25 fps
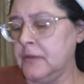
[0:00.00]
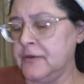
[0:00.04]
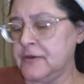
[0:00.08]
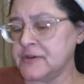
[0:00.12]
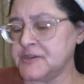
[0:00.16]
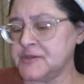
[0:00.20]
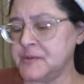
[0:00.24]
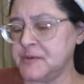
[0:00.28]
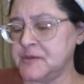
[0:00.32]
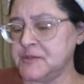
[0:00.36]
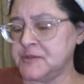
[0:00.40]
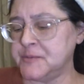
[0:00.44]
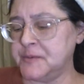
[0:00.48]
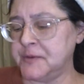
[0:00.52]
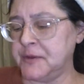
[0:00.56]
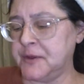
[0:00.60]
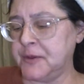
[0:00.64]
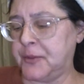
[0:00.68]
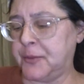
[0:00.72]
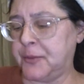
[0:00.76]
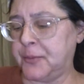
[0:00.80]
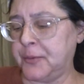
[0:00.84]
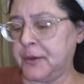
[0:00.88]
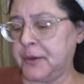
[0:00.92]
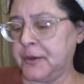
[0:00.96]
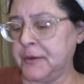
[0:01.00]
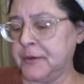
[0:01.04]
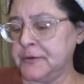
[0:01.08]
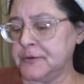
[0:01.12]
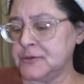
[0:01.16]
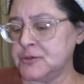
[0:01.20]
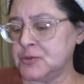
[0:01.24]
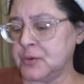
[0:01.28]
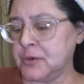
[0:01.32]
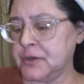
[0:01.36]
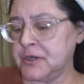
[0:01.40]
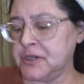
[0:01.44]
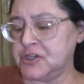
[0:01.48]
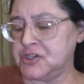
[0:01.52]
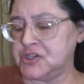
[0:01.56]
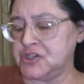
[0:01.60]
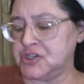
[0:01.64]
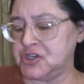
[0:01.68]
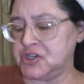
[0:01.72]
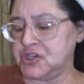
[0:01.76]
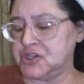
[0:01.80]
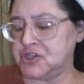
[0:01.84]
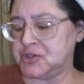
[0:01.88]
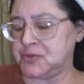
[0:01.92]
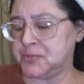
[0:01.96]
They're supposed to be 320
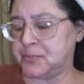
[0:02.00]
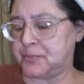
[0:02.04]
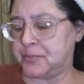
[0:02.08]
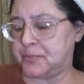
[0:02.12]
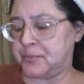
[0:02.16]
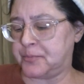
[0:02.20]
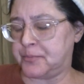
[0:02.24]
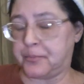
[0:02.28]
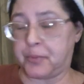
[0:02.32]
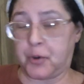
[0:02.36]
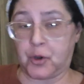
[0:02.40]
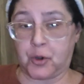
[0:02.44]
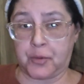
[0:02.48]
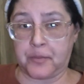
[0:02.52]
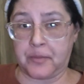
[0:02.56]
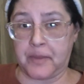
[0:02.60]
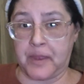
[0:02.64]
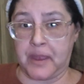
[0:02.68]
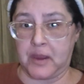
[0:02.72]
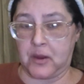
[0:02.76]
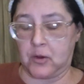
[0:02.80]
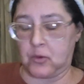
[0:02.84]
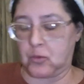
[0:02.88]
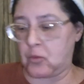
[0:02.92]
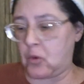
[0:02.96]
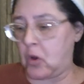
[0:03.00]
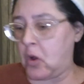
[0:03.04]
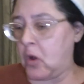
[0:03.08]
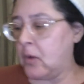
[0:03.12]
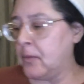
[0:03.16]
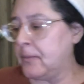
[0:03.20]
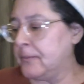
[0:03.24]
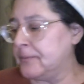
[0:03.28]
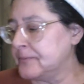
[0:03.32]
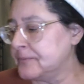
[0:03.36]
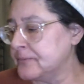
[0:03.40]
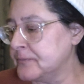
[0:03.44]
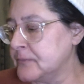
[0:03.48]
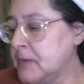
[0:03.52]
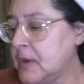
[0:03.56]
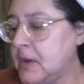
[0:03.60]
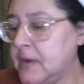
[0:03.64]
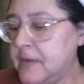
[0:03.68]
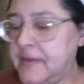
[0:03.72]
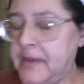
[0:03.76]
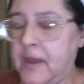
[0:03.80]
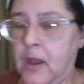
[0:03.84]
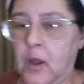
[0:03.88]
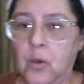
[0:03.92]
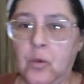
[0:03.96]
sheets per mega roll.
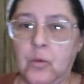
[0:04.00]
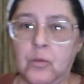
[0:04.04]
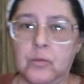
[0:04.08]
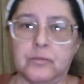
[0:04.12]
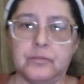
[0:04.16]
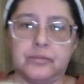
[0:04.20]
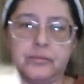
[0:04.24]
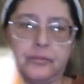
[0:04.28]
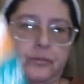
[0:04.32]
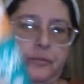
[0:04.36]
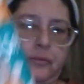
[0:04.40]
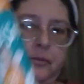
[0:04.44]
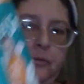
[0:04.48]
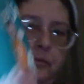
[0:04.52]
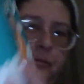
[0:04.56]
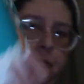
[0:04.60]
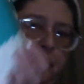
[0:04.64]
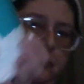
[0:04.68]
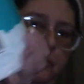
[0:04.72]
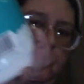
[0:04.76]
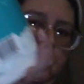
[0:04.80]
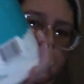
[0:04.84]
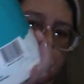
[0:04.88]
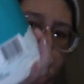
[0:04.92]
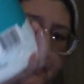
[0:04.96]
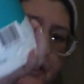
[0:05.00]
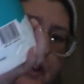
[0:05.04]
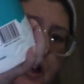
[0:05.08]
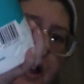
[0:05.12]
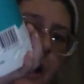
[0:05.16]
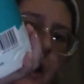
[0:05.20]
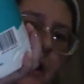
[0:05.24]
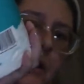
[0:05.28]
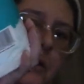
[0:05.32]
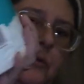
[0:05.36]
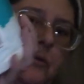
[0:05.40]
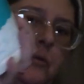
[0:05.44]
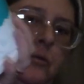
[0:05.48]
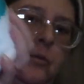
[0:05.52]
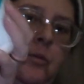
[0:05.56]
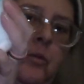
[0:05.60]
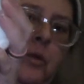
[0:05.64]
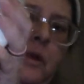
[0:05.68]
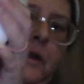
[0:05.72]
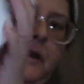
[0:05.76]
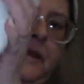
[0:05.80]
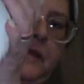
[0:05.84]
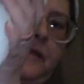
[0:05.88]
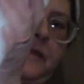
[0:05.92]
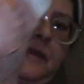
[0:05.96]
So, we got
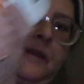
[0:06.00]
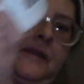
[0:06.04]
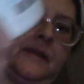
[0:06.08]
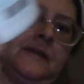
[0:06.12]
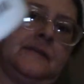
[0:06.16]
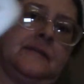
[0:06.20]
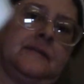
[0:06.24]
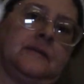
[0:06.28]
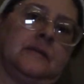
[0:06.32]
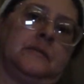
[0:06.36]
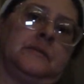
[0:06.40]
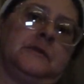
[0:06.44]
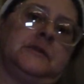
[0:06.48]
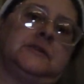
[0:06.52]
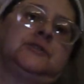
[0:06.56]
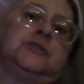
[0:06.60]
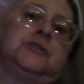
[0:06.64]
one of these. Let